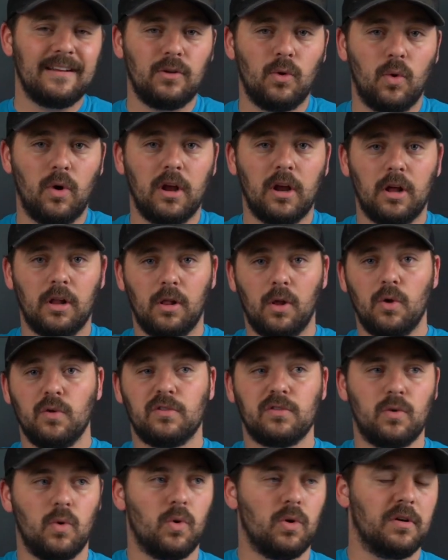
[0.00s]
doing
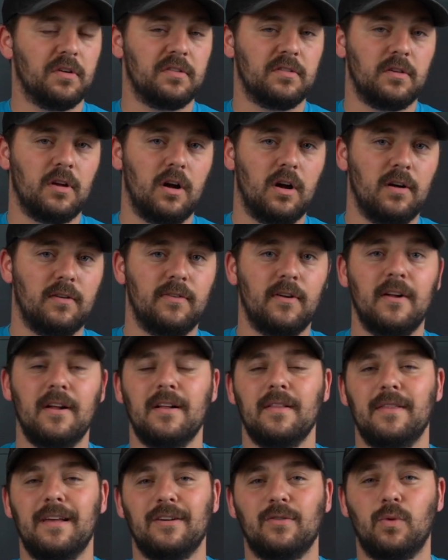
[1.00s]
close quarter stuff.
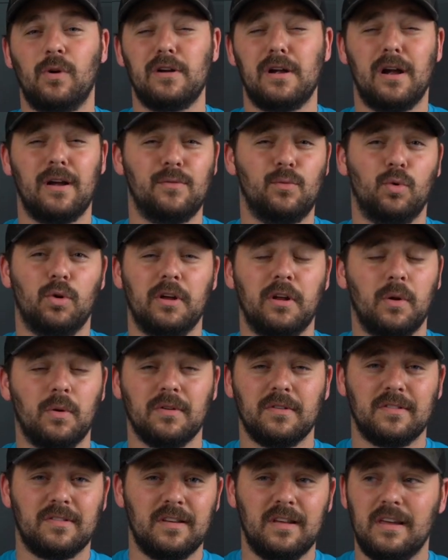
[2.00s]
That's where I really
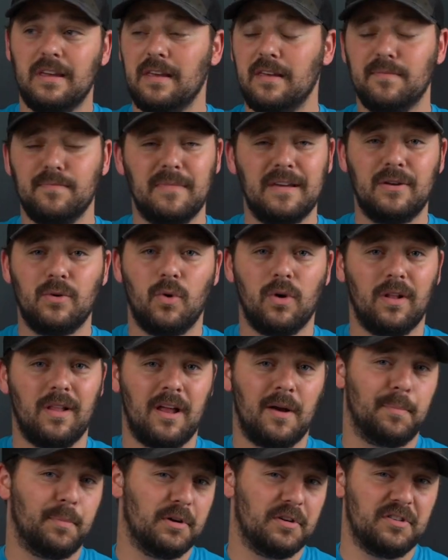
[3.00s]
don't see me doing a
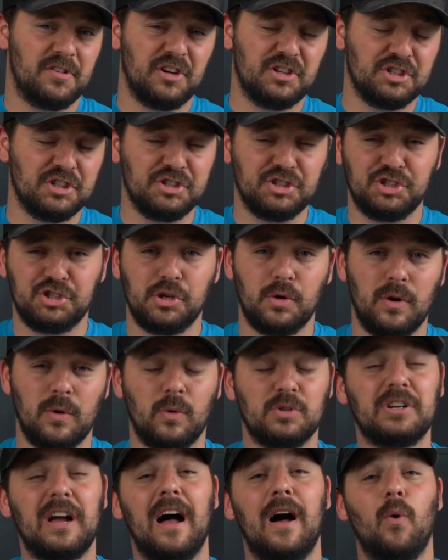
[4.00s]
lot of precision shooting,
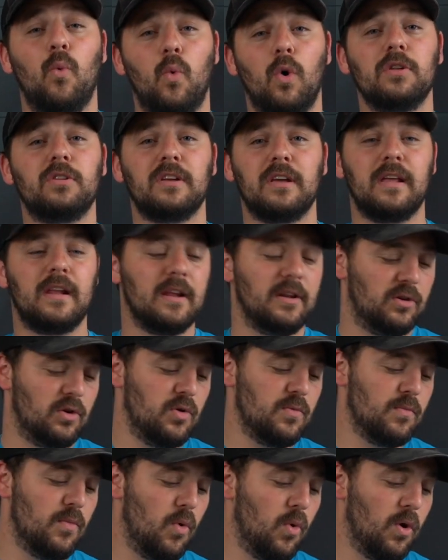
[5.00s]
which I want to get
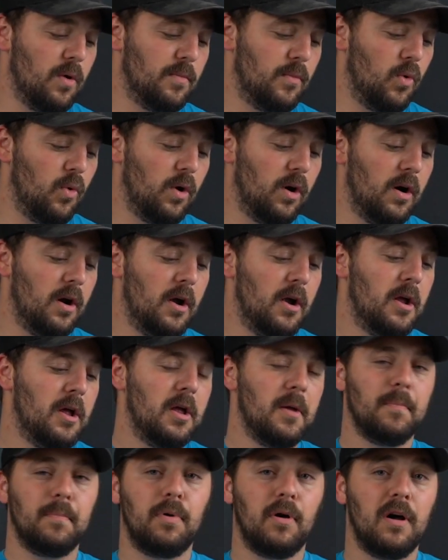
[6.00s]
into more and more.
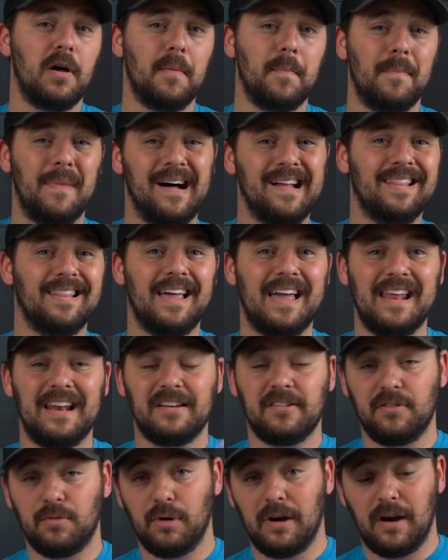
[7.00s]
But my lane
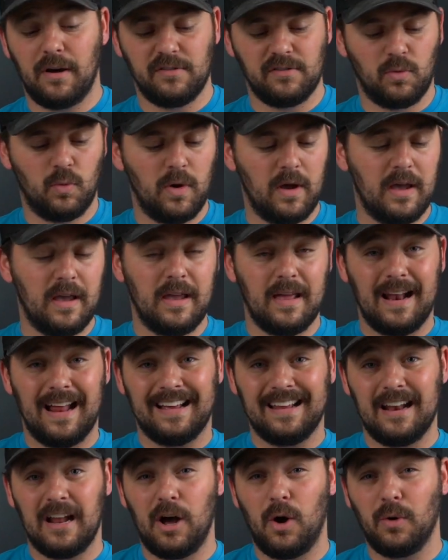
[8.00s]
is 3 hours away, and I
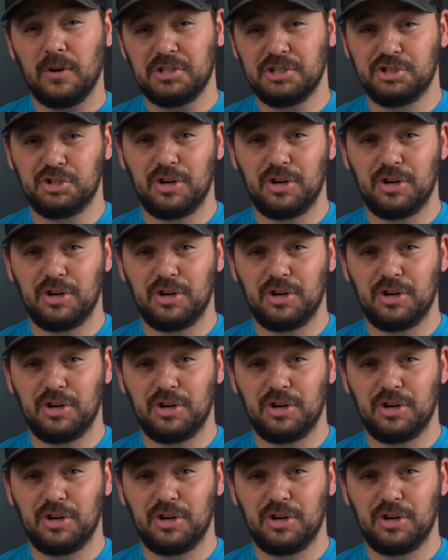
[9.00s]
cannot always